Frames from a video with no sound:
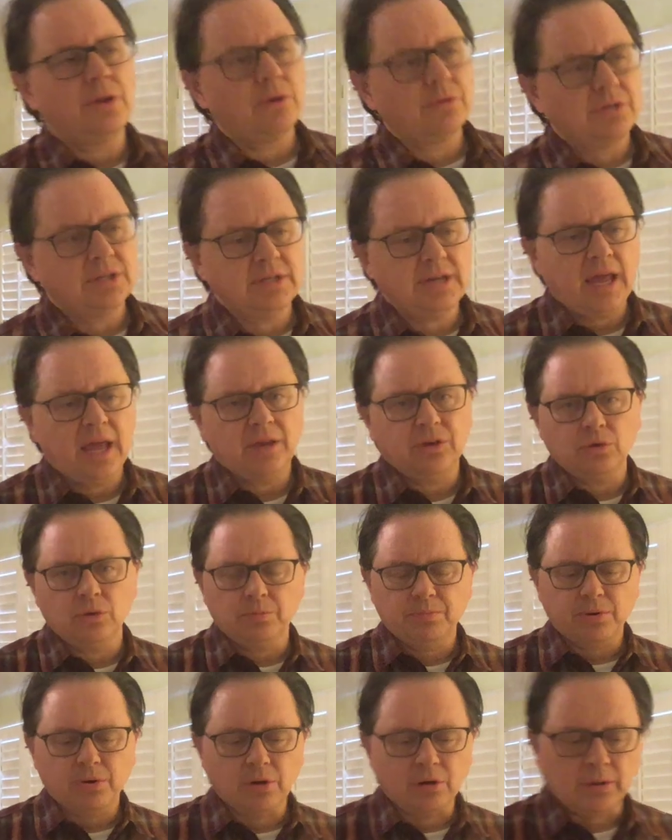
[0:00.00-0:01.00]
note to Daniel
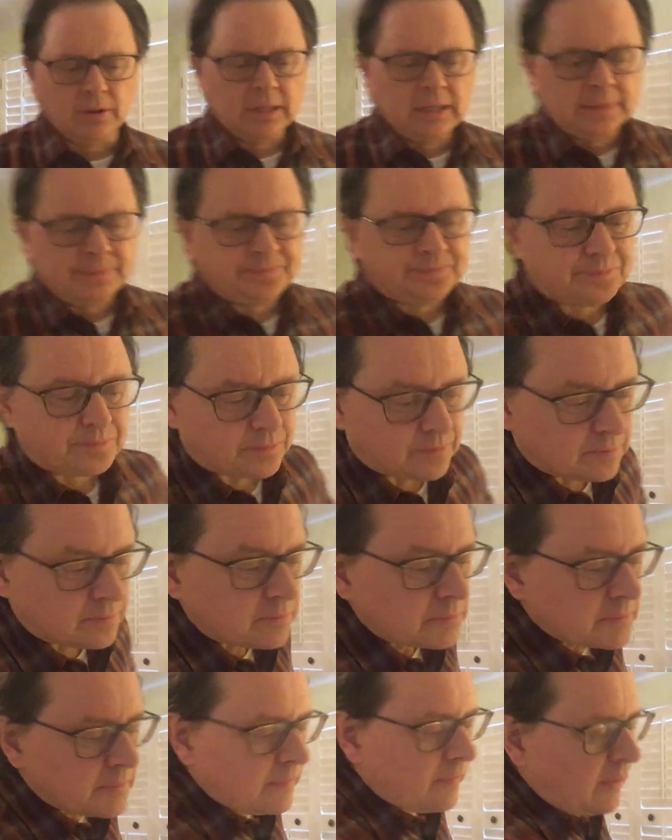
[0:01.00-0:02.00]
Pearl,
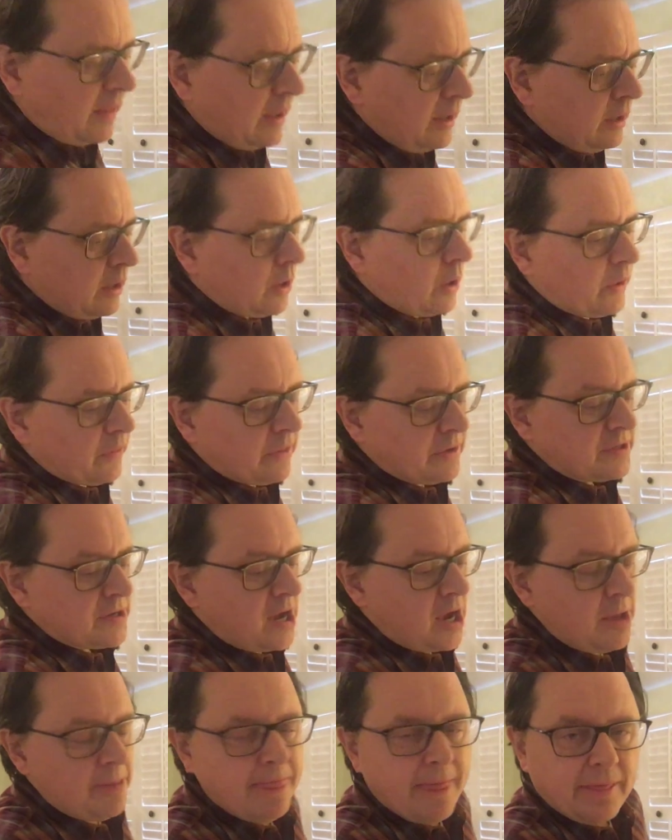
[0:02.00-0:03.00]
at the
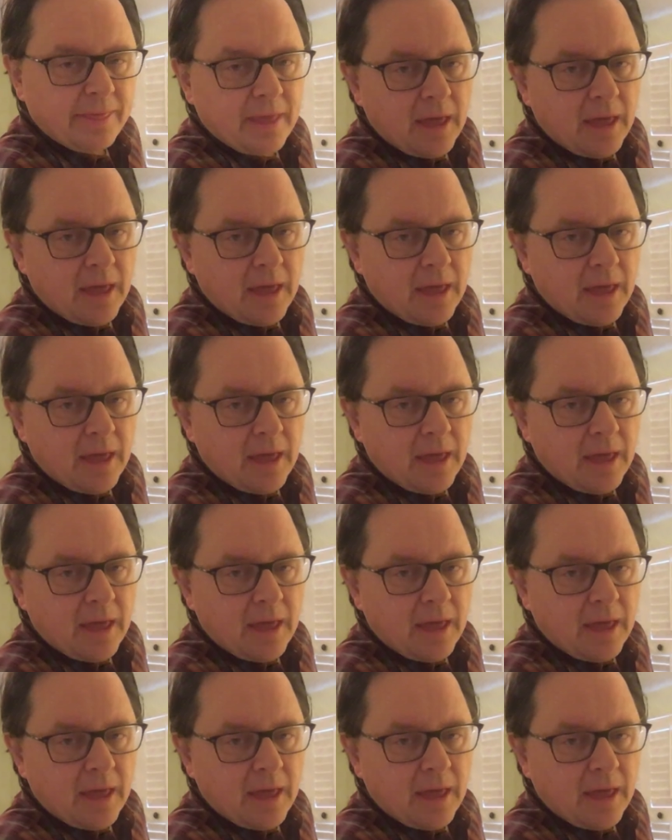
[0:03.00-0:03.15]
time